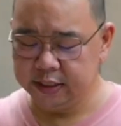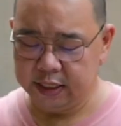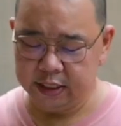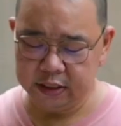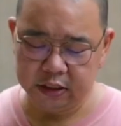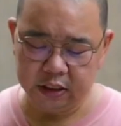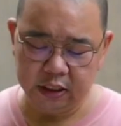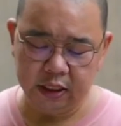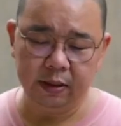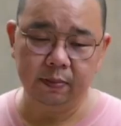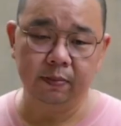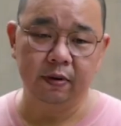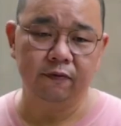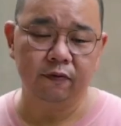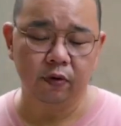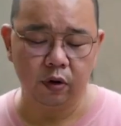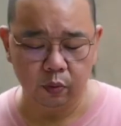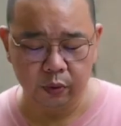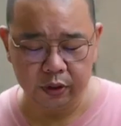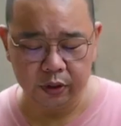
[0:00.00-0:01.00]
can see
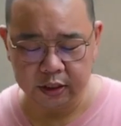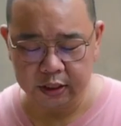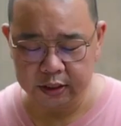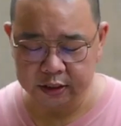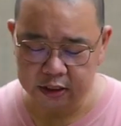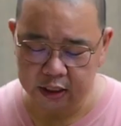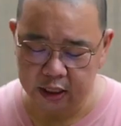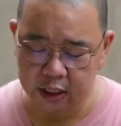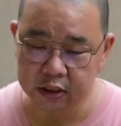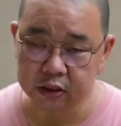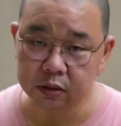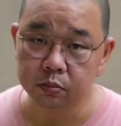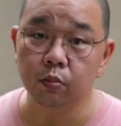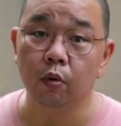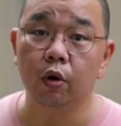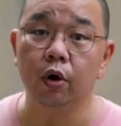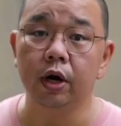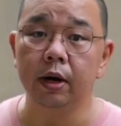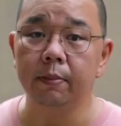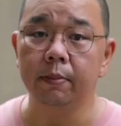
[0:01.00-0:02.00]
before we discuss
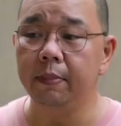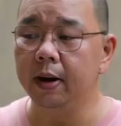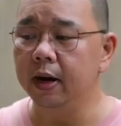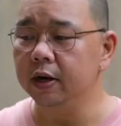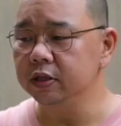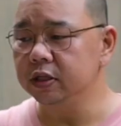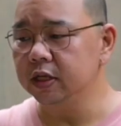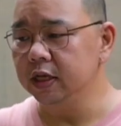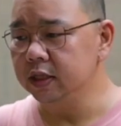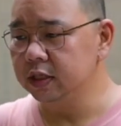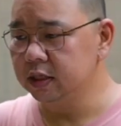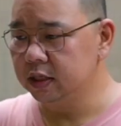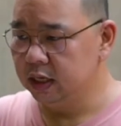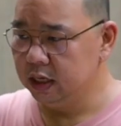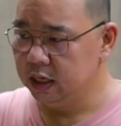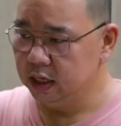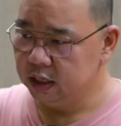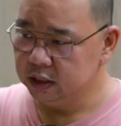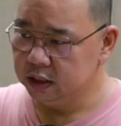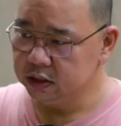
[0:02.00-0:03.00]
more about it.
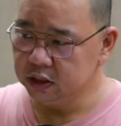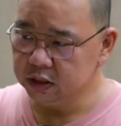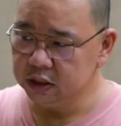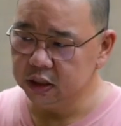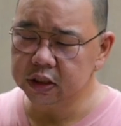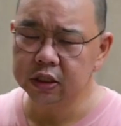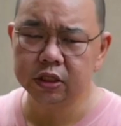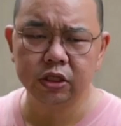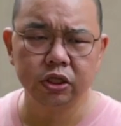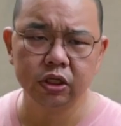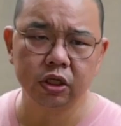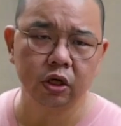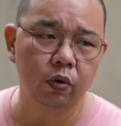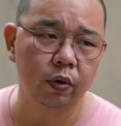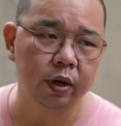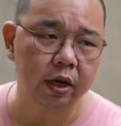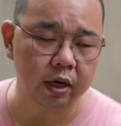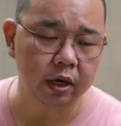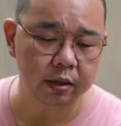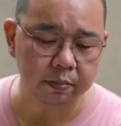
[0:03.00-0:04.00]
So this is just a
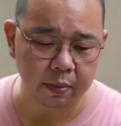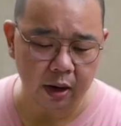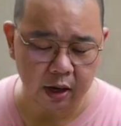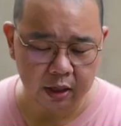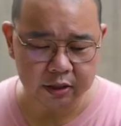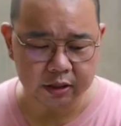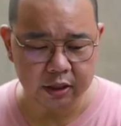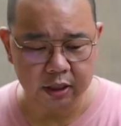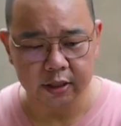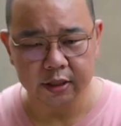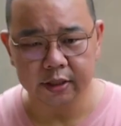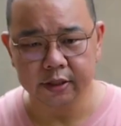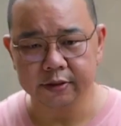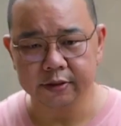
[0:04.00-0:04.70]
quick unboxing.